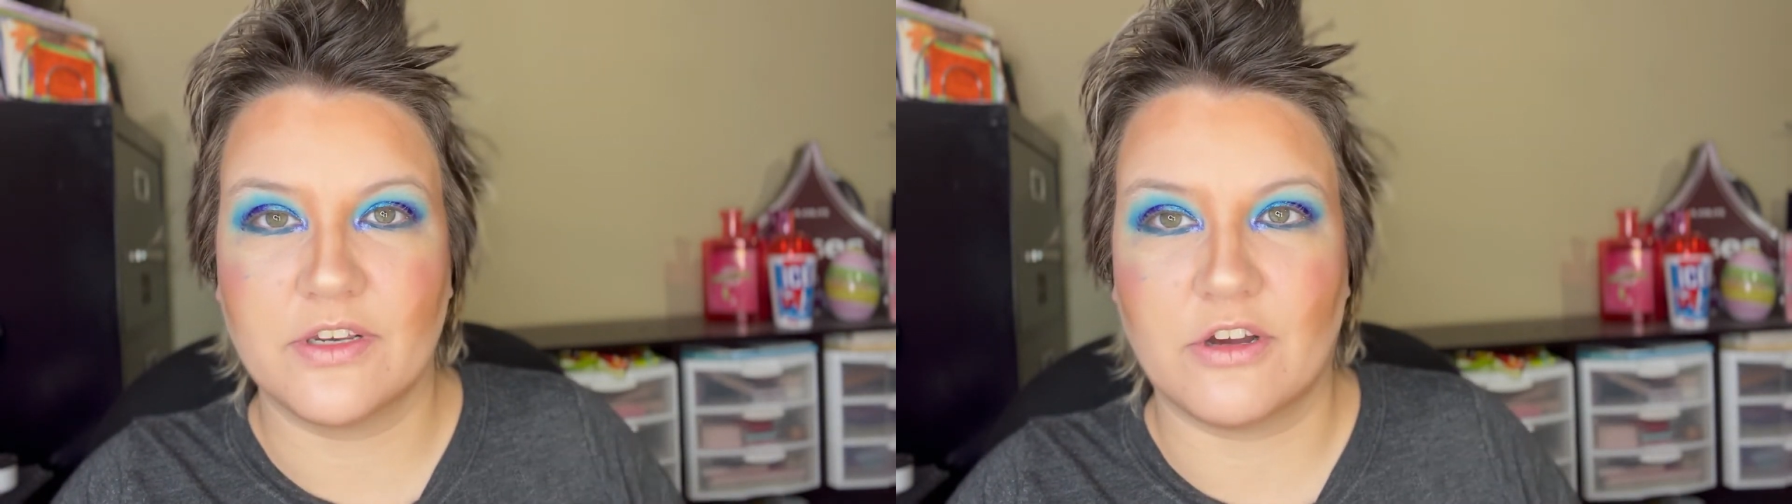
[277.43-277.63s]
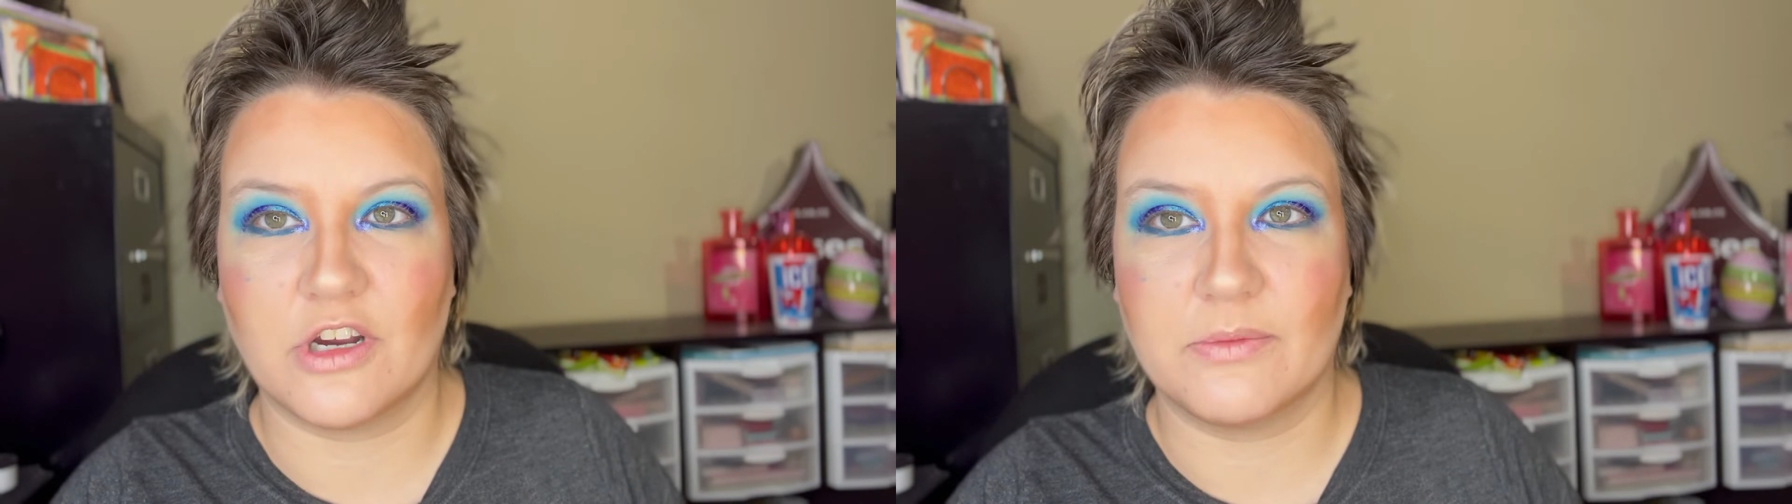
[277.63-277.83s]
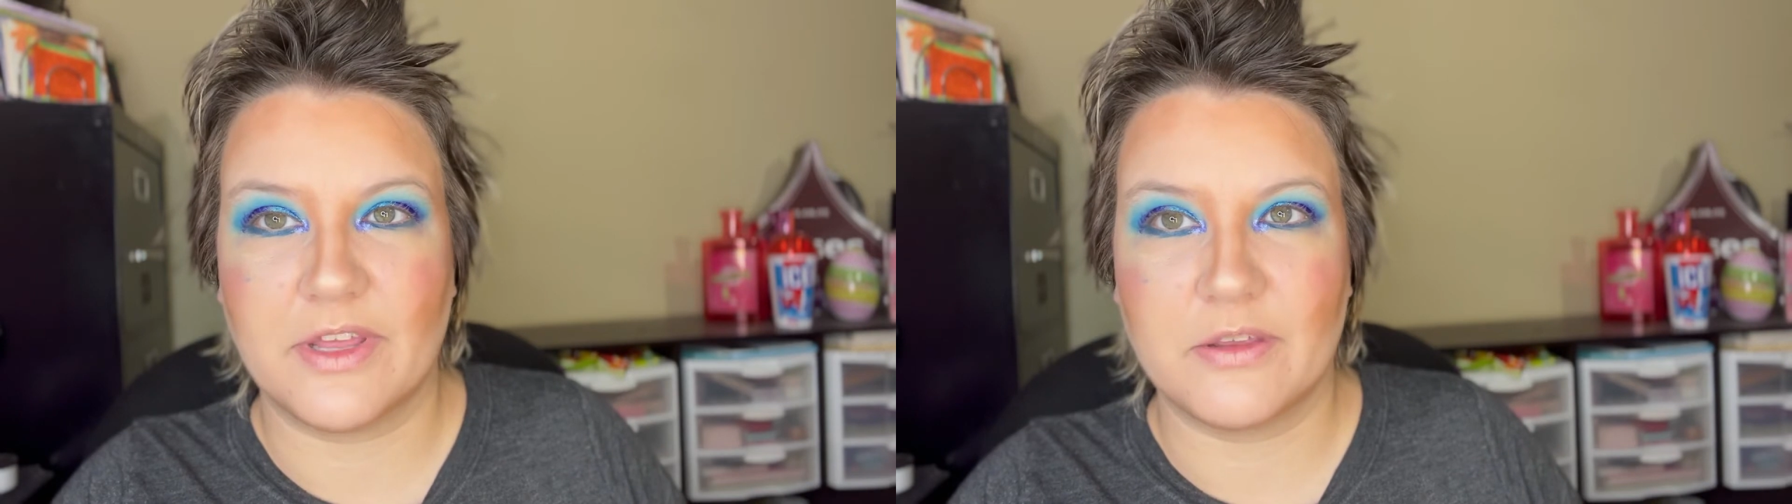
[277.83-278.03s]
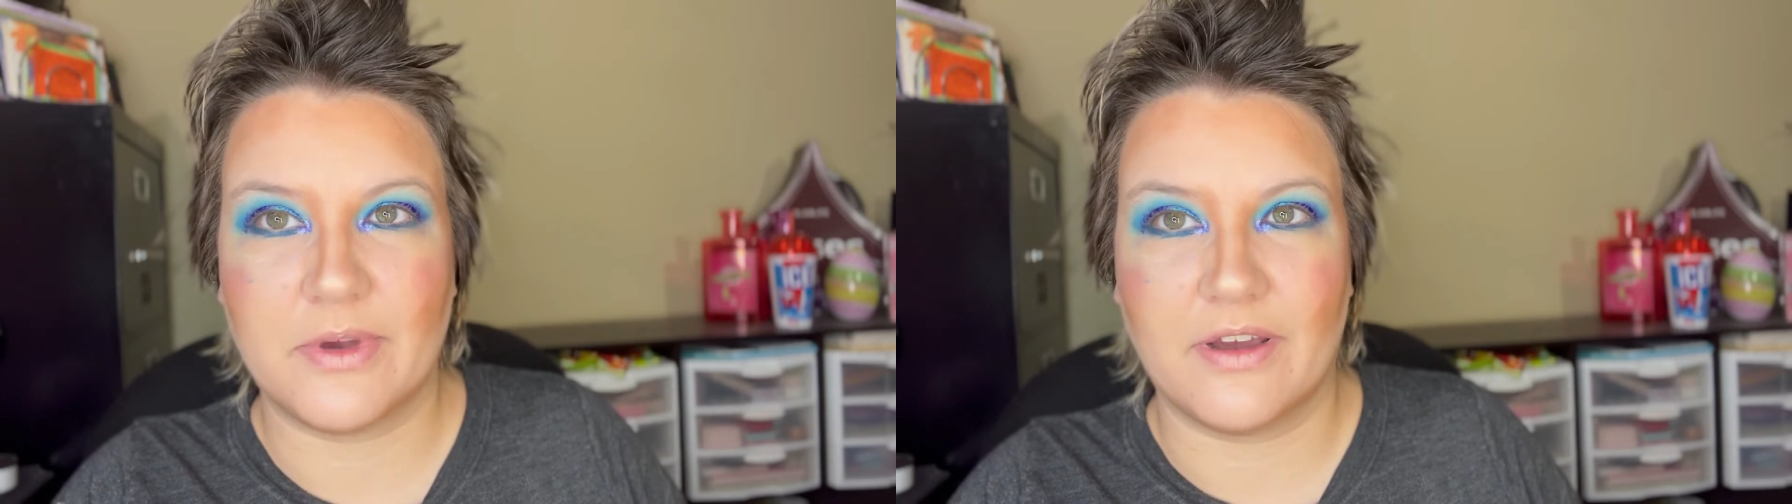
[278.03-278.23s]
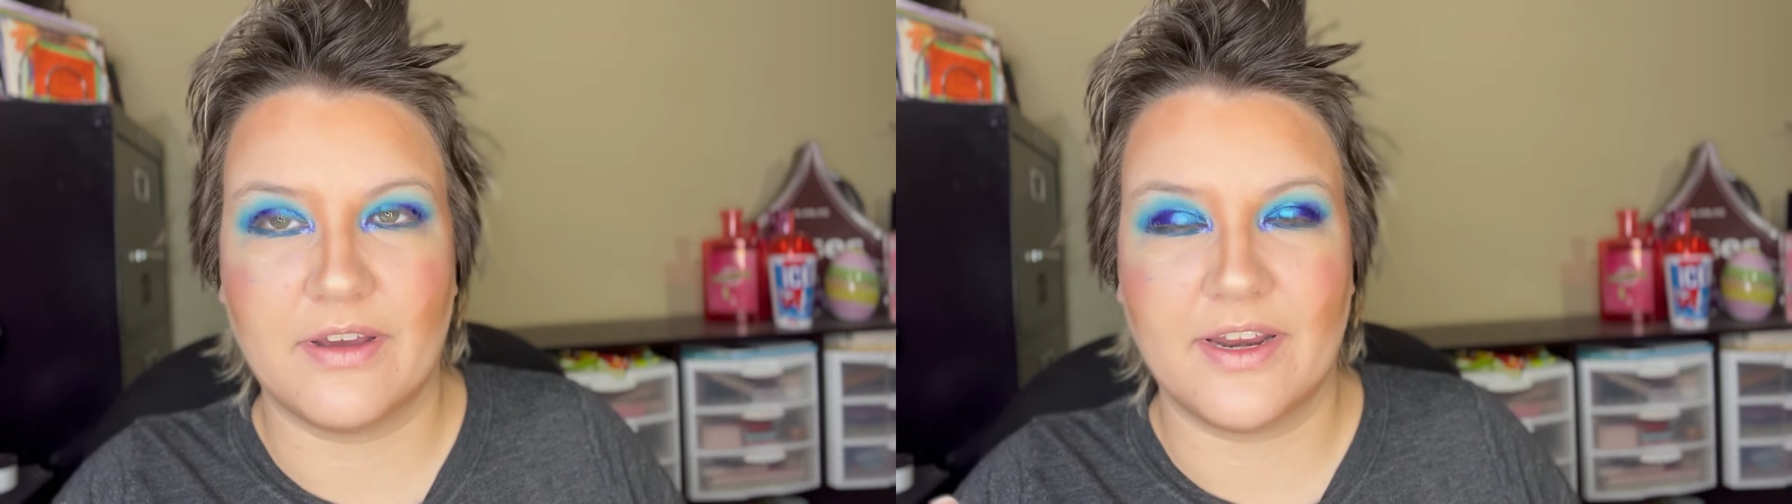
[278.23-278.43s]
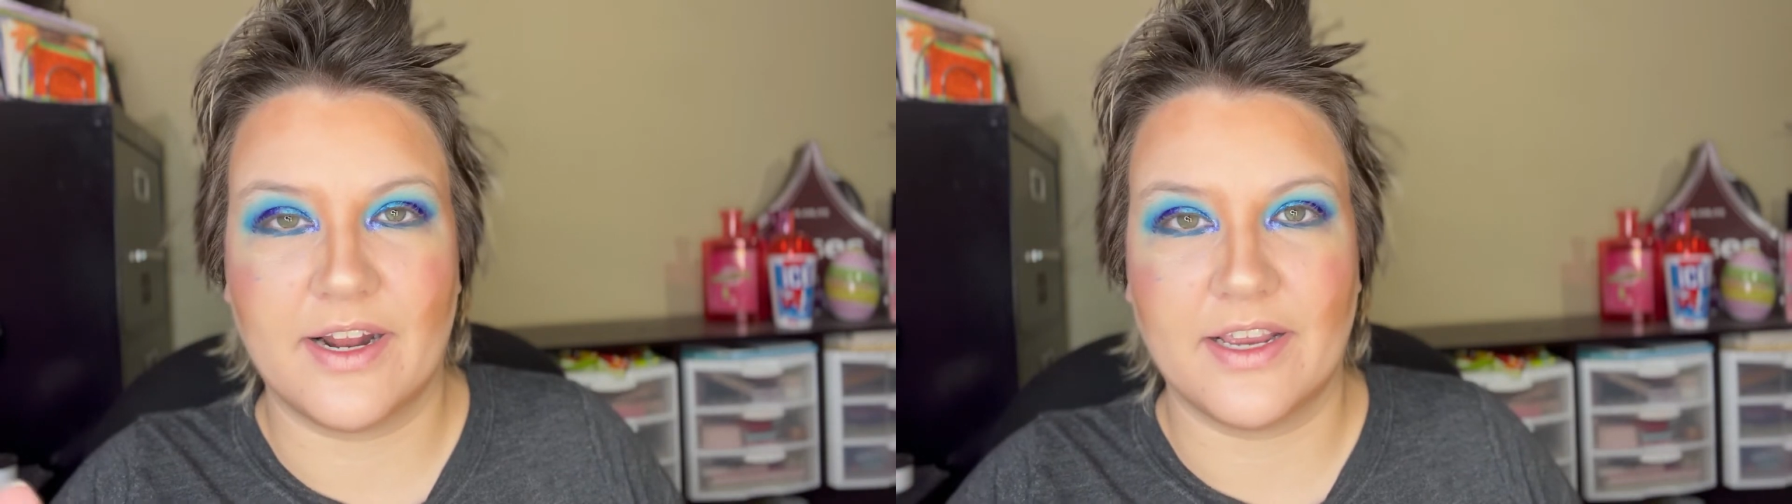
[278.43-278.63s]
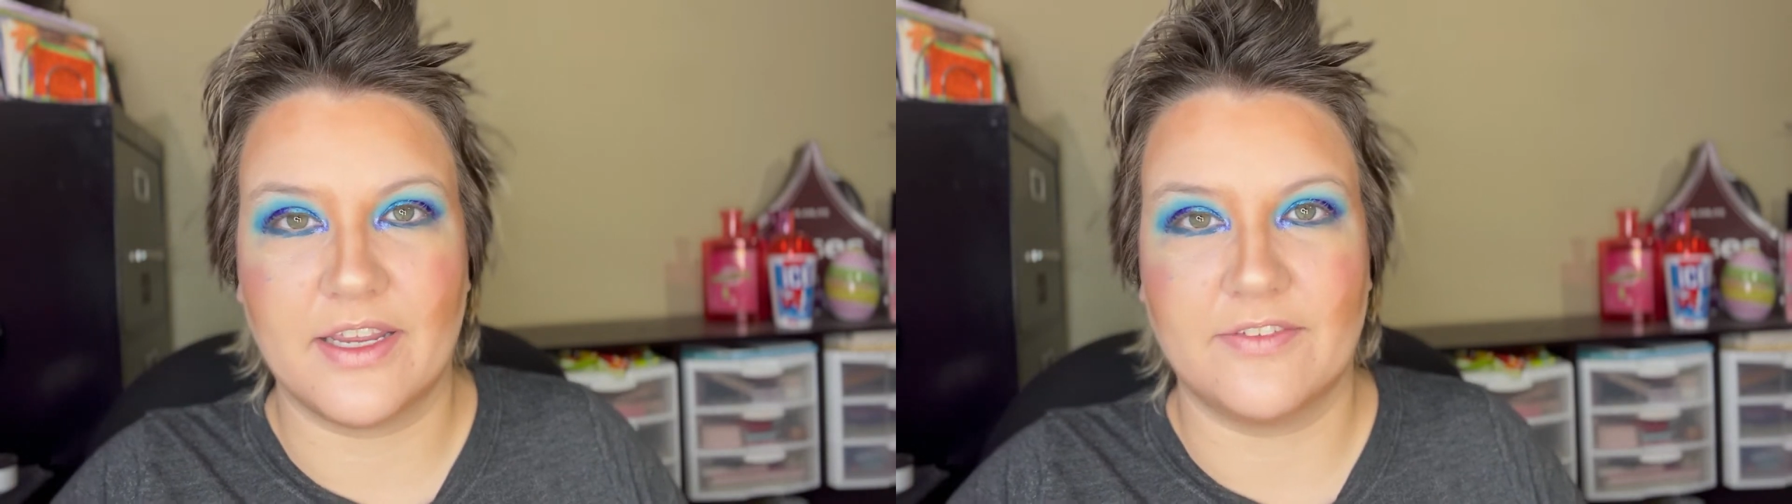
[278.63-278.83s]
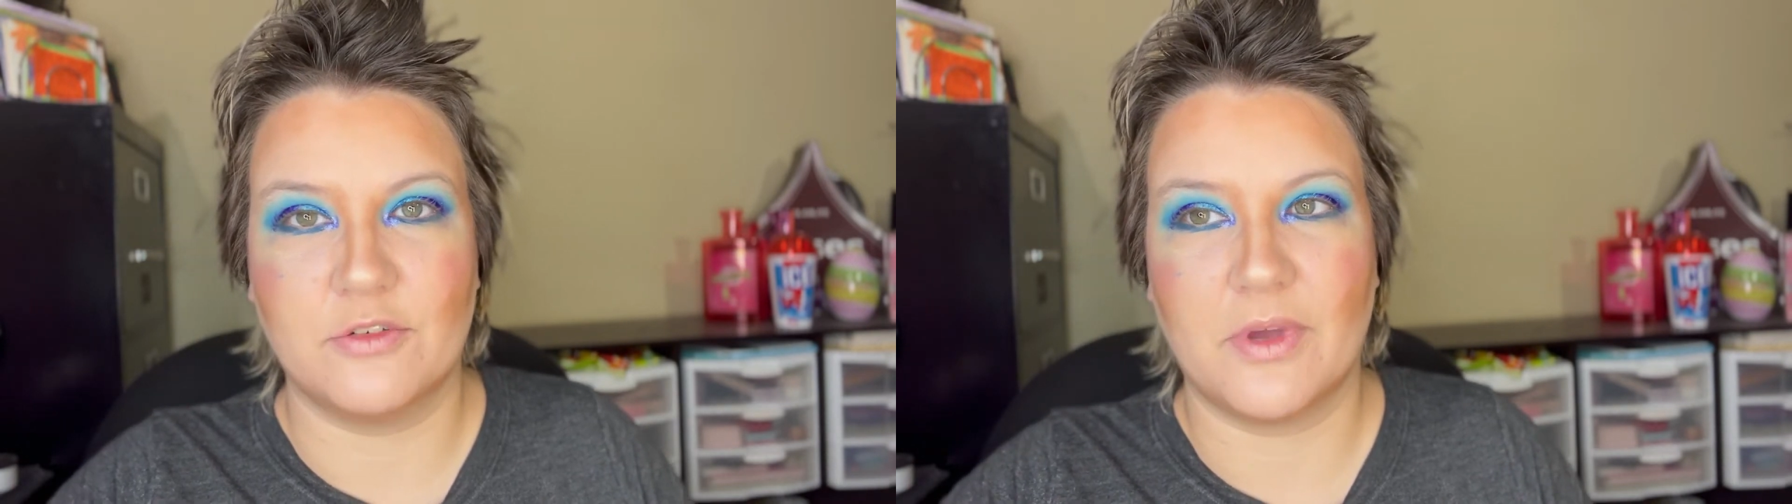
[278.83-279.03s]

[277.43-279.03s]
talk about the palette and I can give you my